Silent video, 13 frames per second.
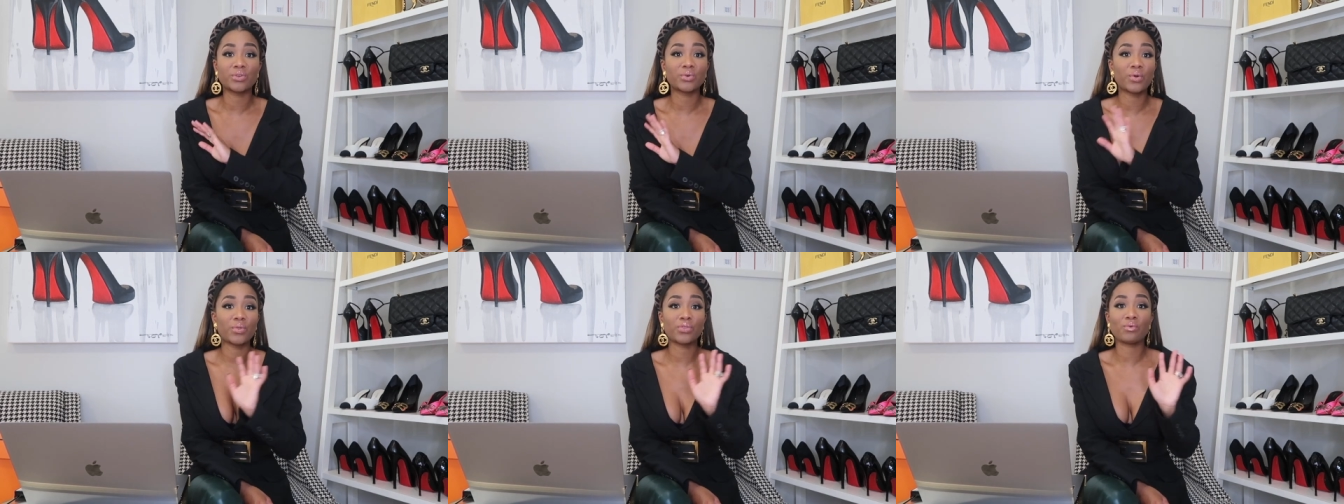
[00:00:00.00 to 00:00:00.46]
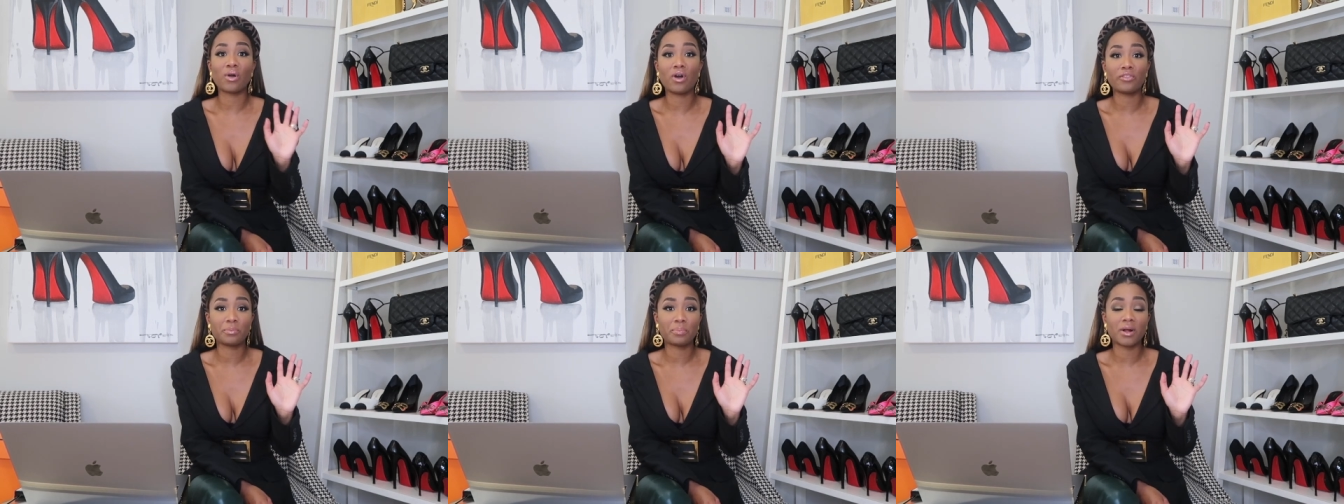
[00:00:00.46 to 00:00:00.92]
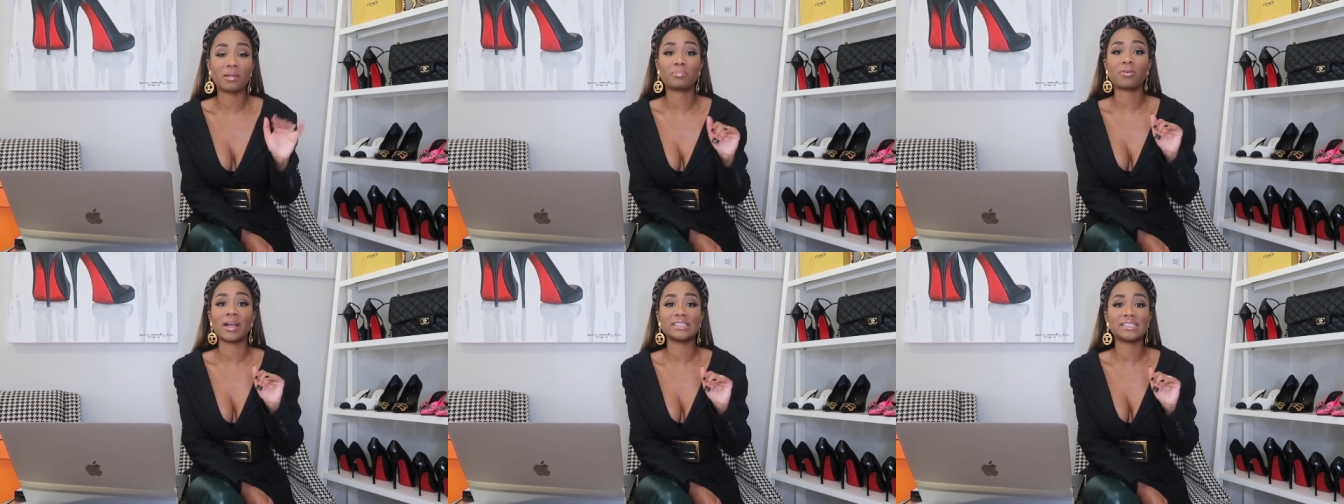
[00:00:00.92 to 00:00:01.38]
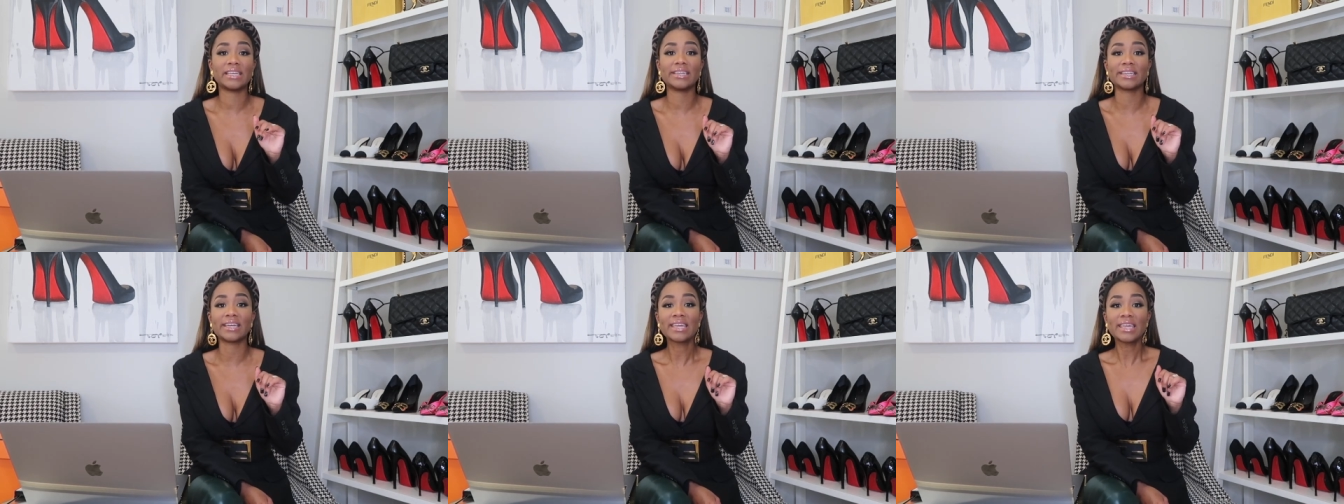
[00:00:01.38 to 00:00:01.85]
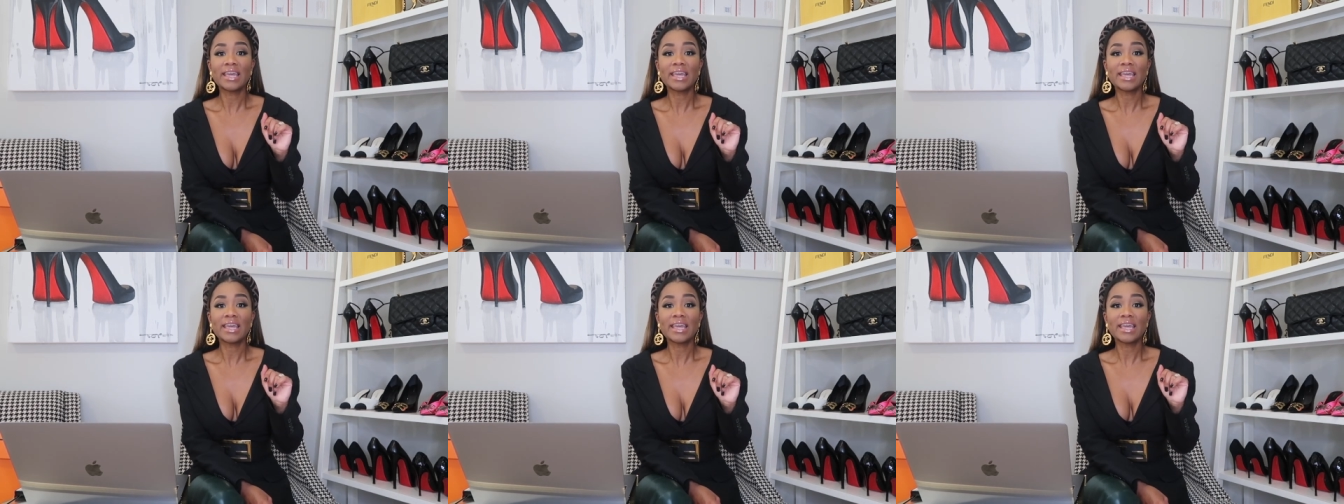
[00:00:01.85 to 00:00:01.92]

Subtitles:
It'll go through all the pricing.